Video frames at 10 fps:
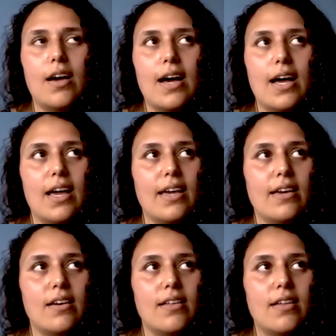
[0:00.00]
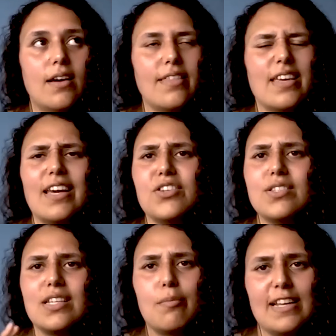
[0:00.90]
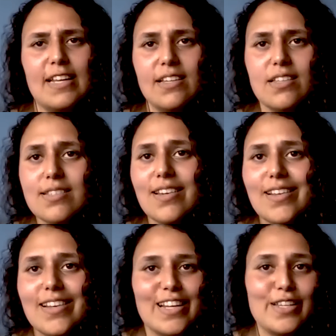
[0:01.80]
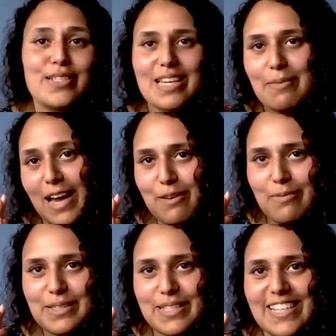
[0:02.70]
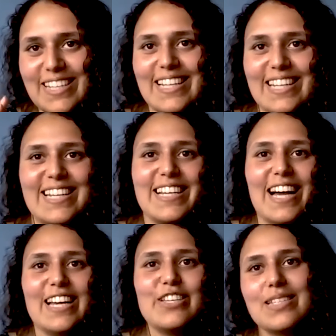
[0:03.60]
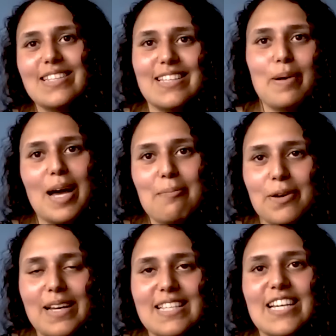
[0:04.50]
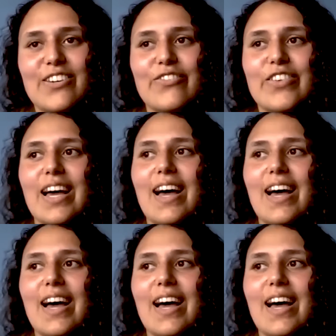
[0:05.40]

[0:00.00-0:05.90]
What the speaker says: I think I used to get my nails done and I used to get my eyebrows done and I used to pamper myself.